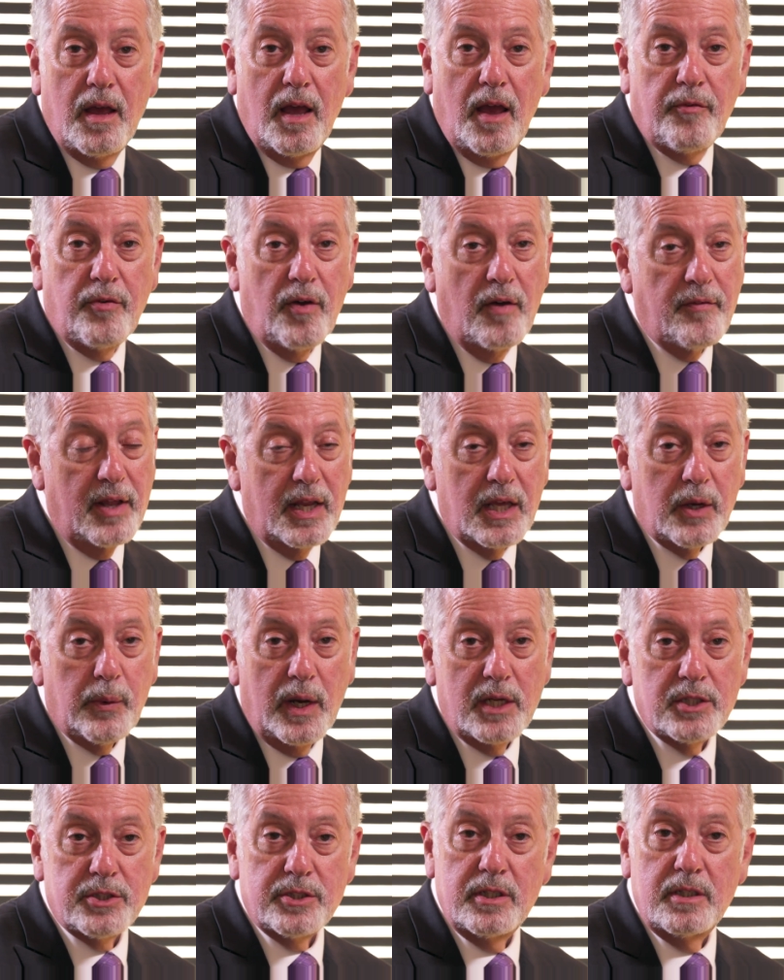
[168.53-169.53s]
If you have any
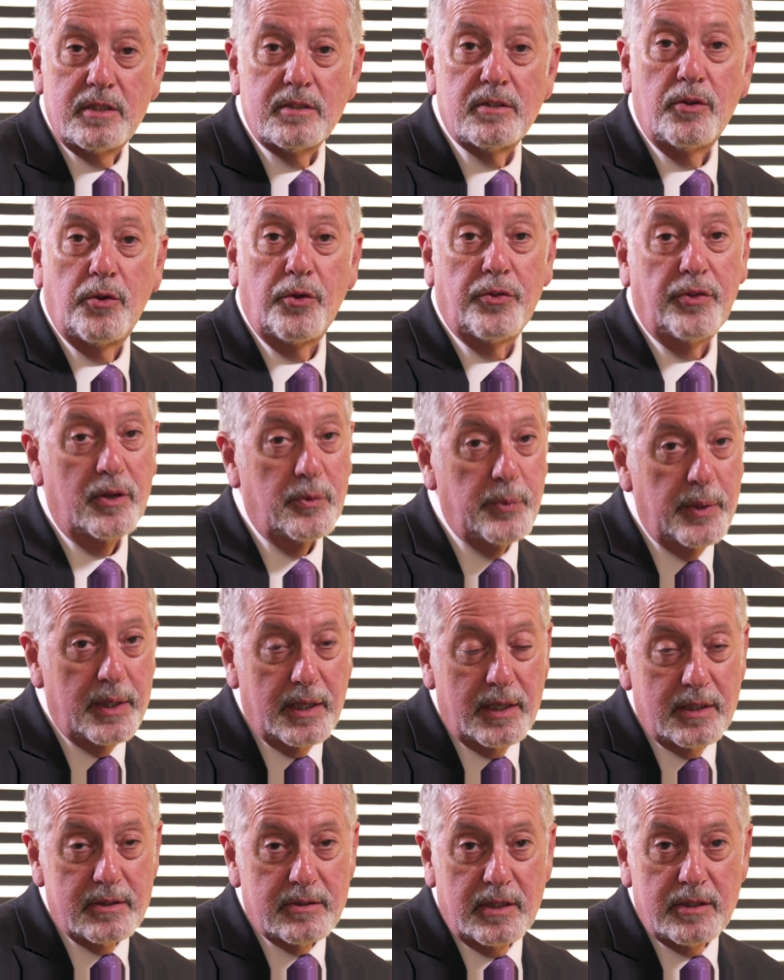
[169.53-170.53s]
questions, you think we
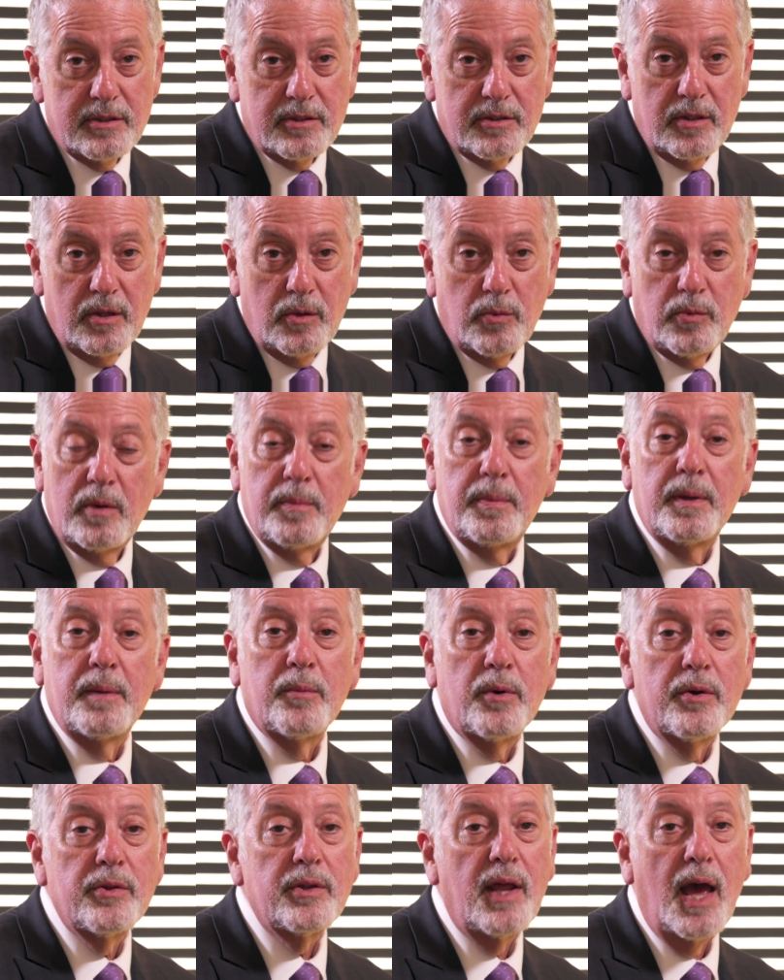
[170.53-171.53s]
can assist you, we'd be
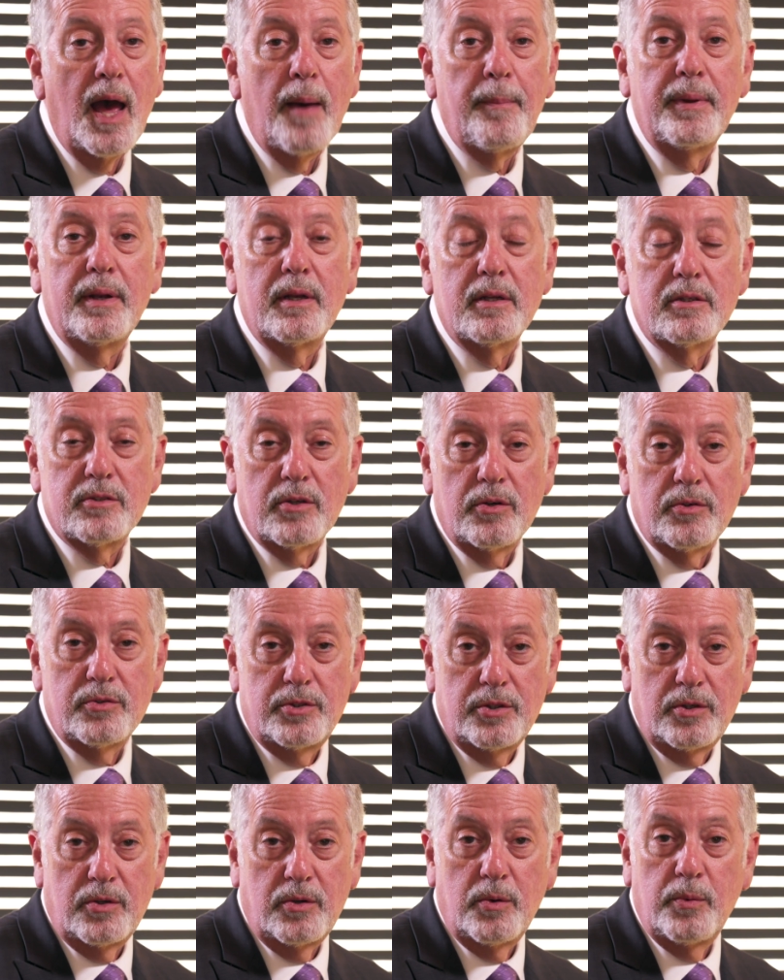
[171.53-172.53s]
more than happy to so
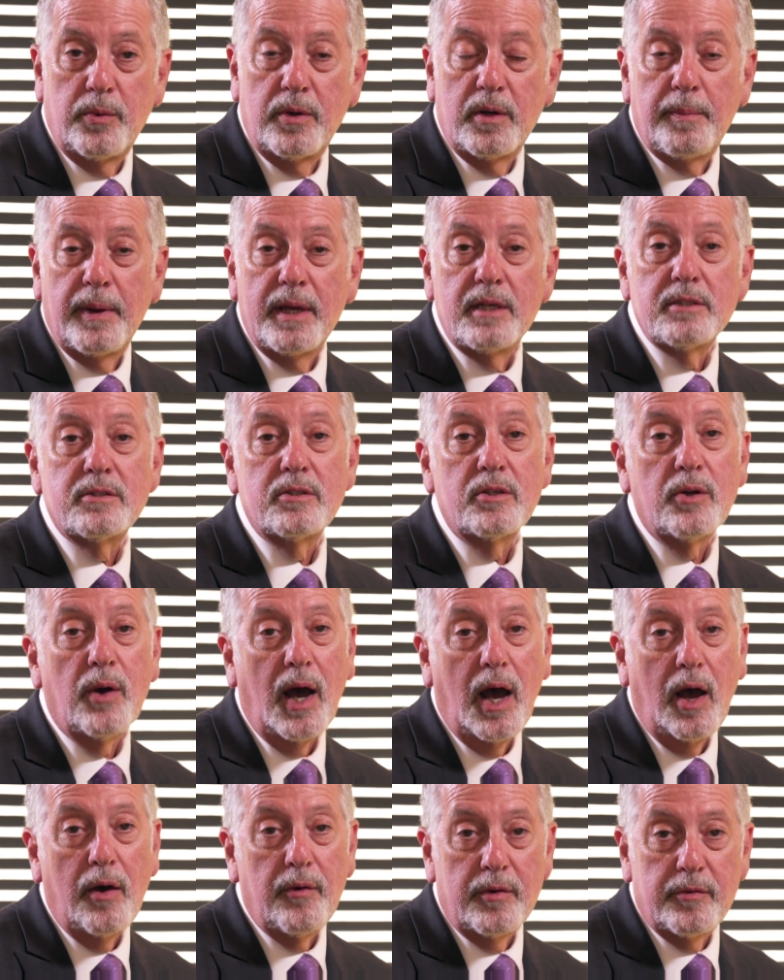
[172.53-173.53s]
do. We're based in
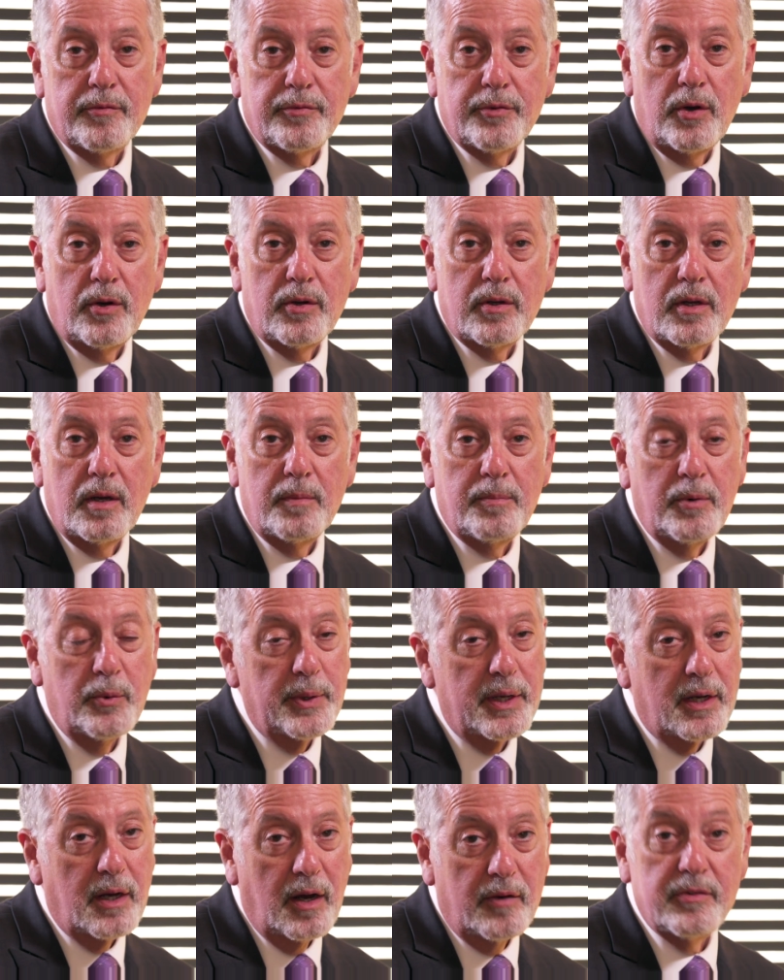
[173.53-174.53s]
Ohio and Florida, but
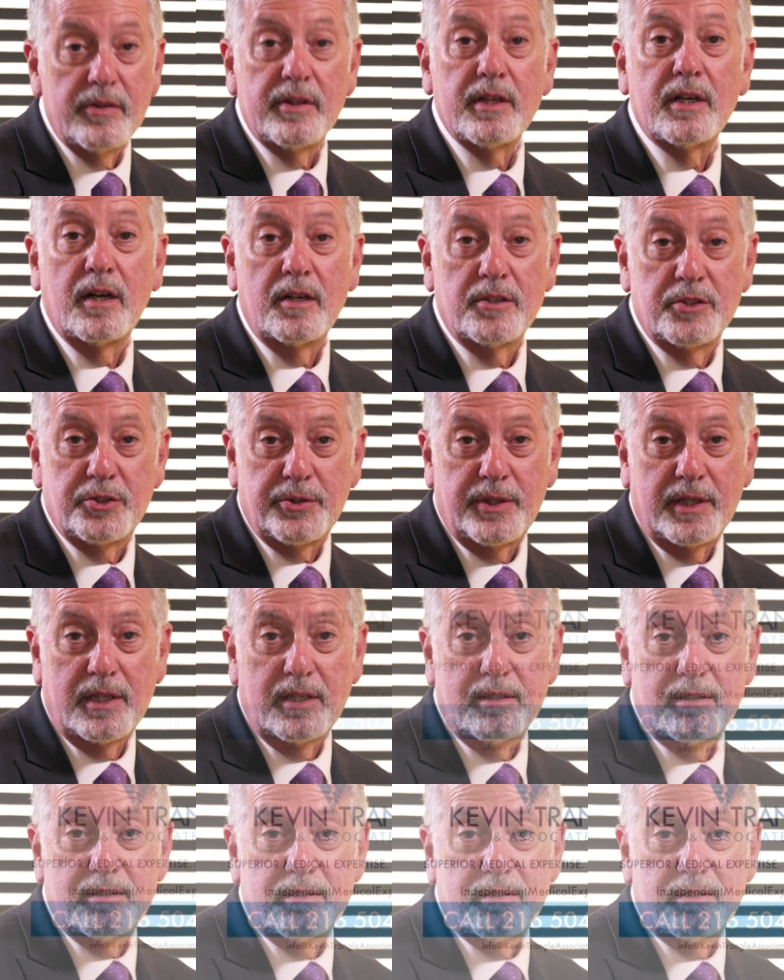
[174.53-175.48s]
we cover the country.